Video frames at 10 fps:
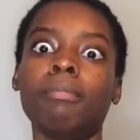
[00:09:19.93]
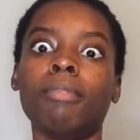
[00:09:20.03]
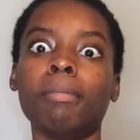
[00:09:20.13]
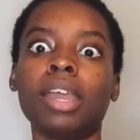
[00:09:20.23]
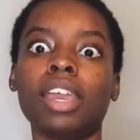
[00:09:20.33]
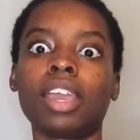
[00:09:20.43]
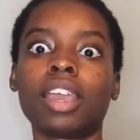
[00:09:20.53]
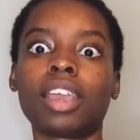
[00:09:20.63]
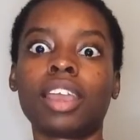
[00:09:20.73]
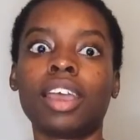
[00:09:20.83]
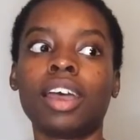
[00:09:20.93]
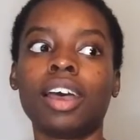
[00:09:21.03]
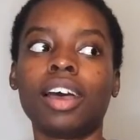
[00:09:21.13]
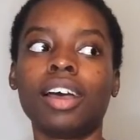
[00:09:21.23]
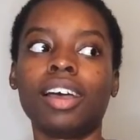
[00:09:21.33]
I'm like,
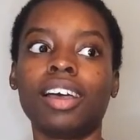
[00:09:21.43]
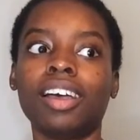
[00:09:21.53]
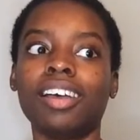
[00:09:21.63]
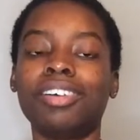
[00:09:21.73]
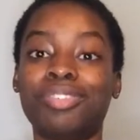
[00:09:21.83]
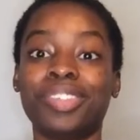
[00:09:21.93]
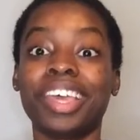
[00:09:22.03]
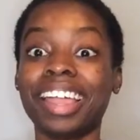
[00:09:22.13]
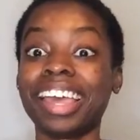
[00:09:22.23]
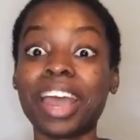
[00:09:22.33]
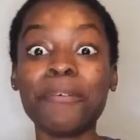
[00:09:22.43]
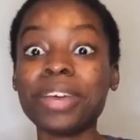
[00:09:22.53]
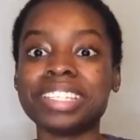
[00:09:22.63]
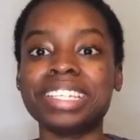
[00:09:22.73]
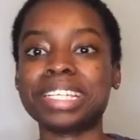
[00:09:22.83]
like I
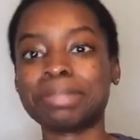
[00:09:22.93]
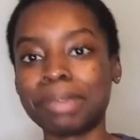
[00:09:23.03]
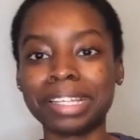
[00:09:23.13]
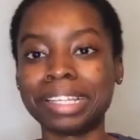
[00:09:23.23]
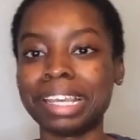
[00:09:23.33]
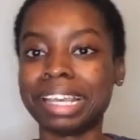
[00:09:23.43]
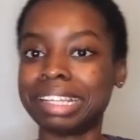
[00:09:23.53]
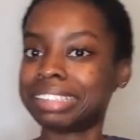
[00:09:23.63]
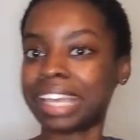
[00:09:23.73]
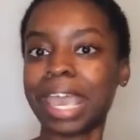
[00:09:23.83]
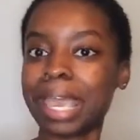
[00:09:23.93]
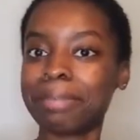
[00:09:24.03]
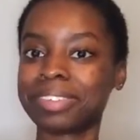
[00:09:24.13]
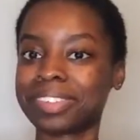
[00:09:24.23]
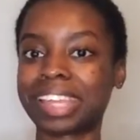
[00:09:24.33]
wasn't expecting that to
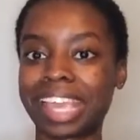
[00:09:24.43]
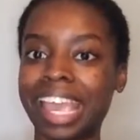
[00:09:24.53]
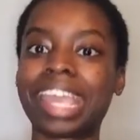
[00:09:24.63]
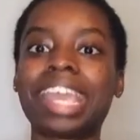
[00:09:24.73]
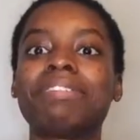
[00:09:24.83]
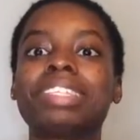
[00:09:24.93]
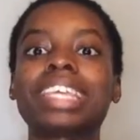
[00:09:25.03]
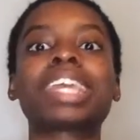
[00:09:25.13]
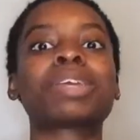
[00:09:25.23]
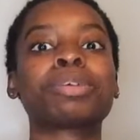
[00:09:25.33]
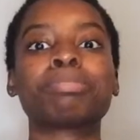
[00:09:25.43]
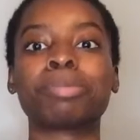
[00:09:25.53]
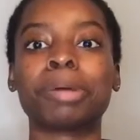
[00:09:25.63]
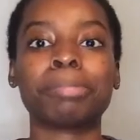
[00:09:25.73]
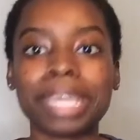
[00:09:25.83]
happen, so like I ain't had a tight grip
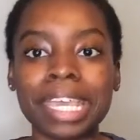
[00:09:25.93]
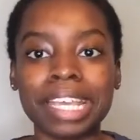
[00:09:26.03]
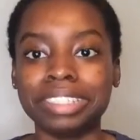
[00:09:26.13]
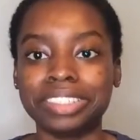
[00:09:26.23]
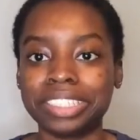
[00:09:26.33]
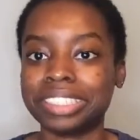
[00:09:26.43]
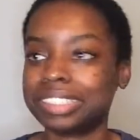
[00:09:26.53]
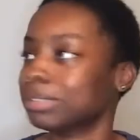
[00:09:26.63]
of my bag and shit.